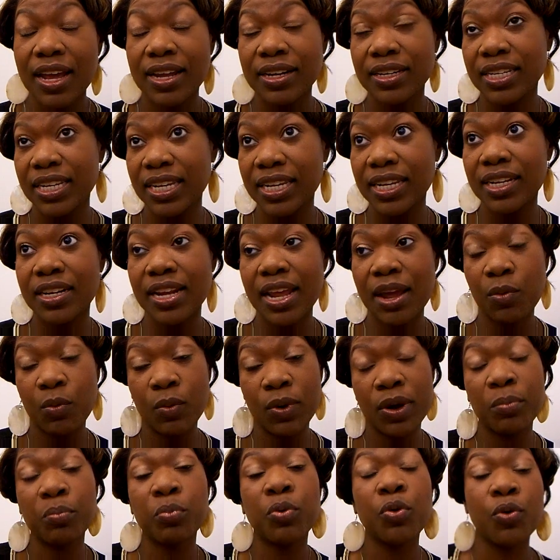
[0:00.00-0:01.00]
I
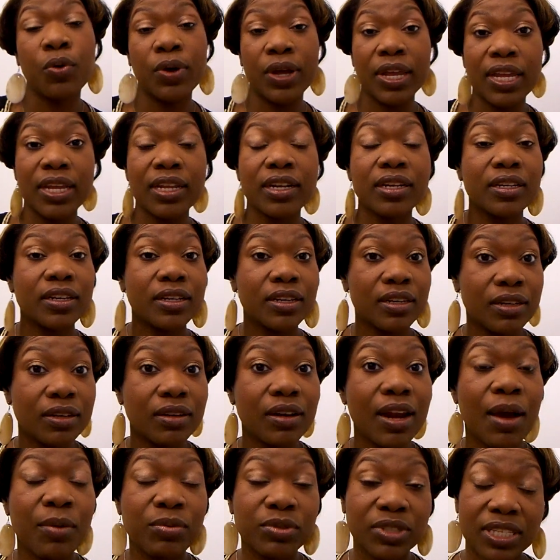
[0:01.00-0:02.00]
did at one point.
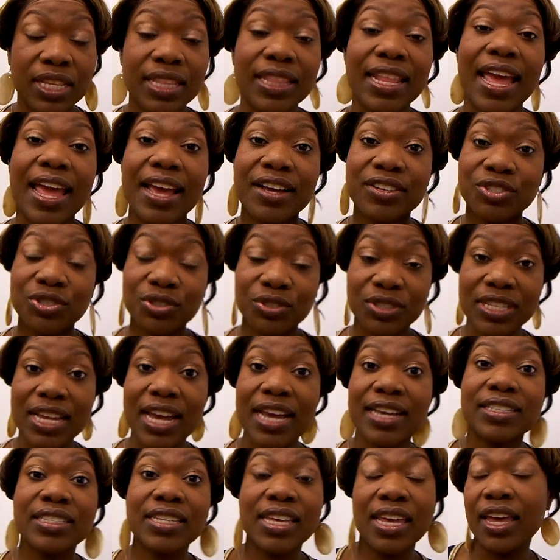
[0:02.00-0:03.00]
I was on the
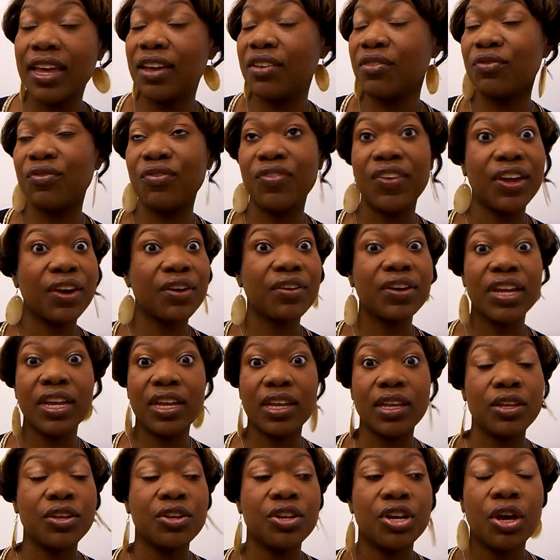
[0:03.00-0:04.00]
exercise kick,
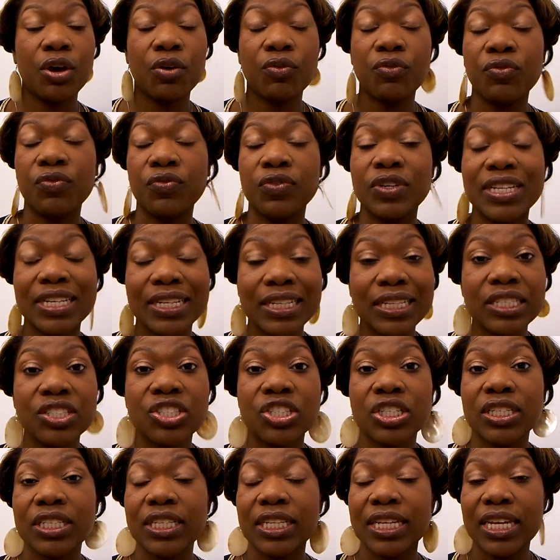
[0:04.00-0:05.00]
very,
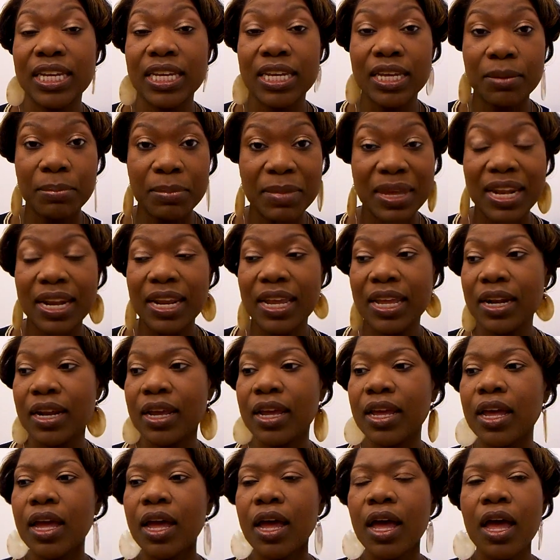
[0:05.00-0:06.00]
diligently
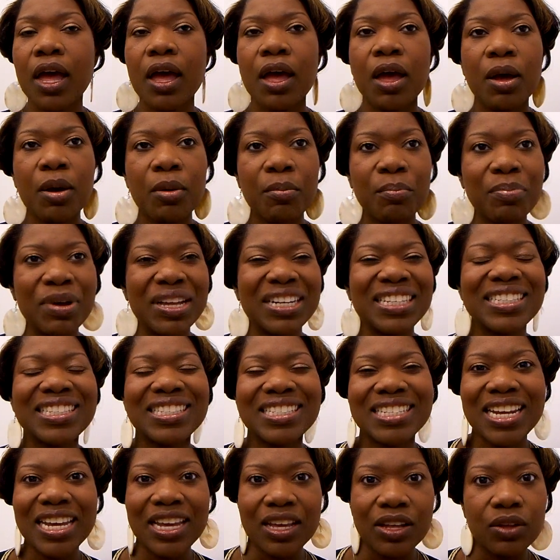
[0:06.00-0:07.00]
committed.
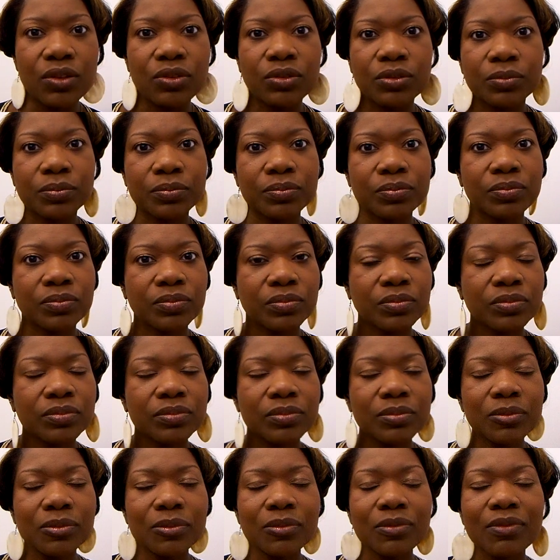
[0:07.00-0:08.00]
But still,
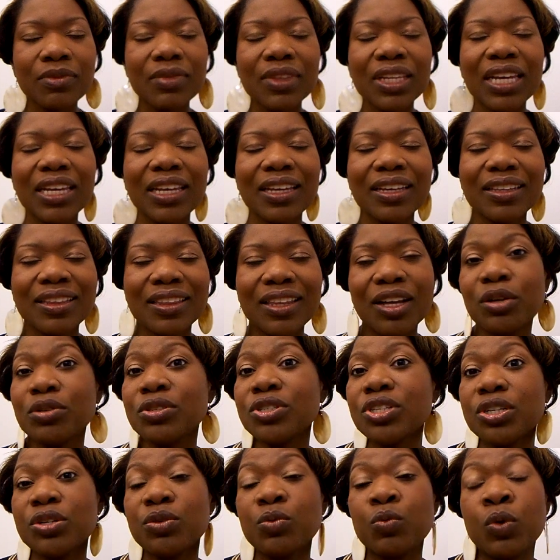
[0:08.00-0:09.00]

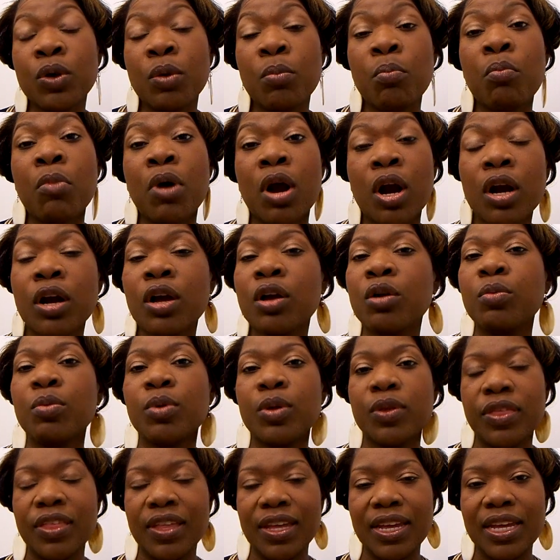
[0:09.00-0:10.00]
those are
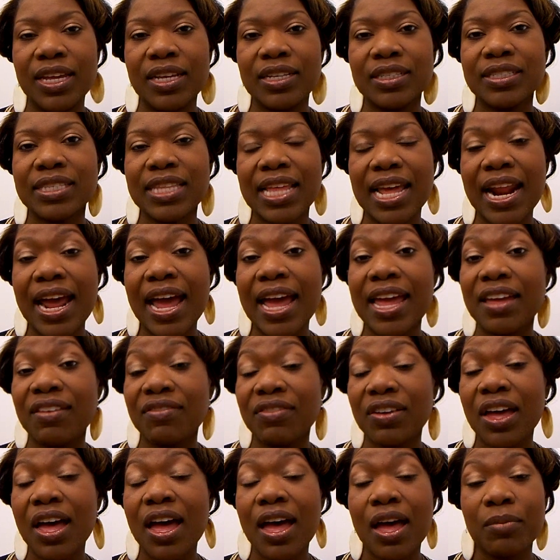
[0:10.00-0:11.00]
remarkable things
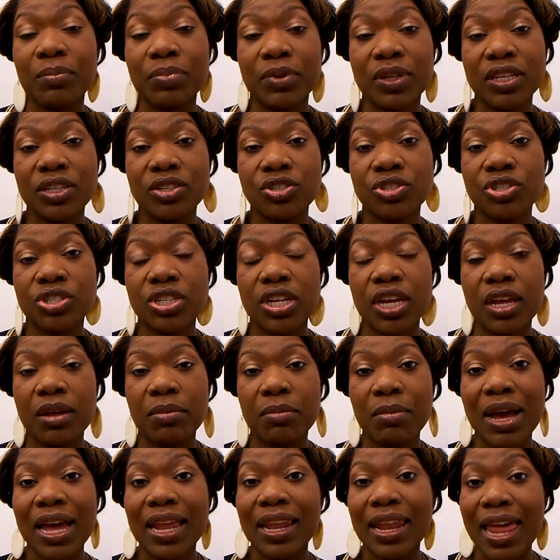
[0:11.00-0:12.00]
that I have
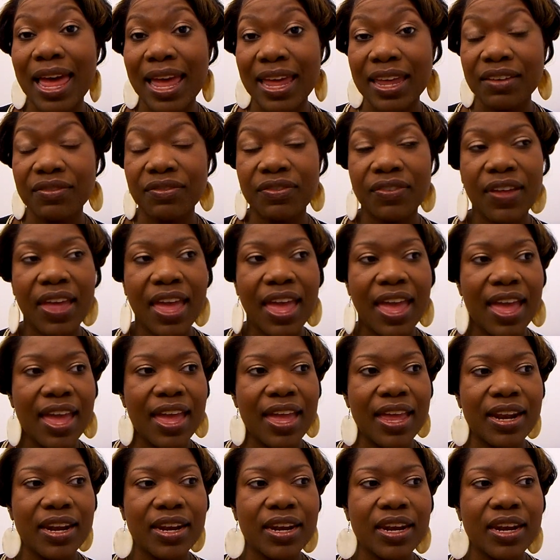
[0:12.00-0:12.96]
accomplished in my life.